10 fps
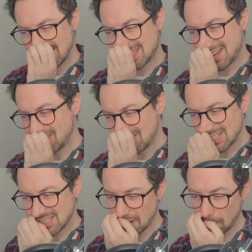So
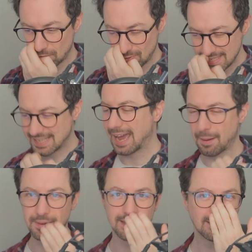just
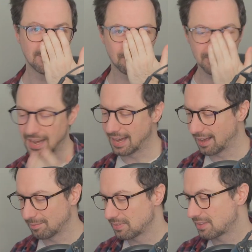recapping
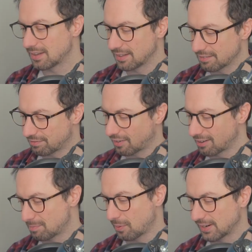the
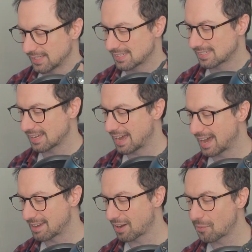5 points,
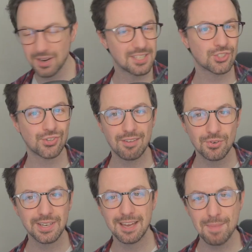if I were to
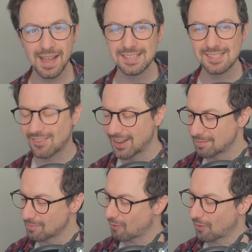travel again back in
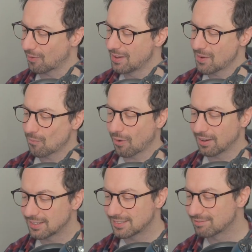time, or
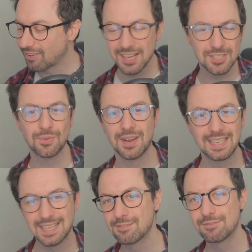what advice would I
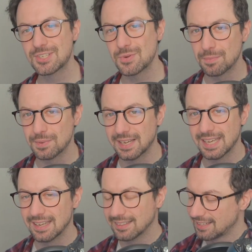give to a
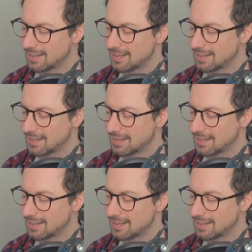beginner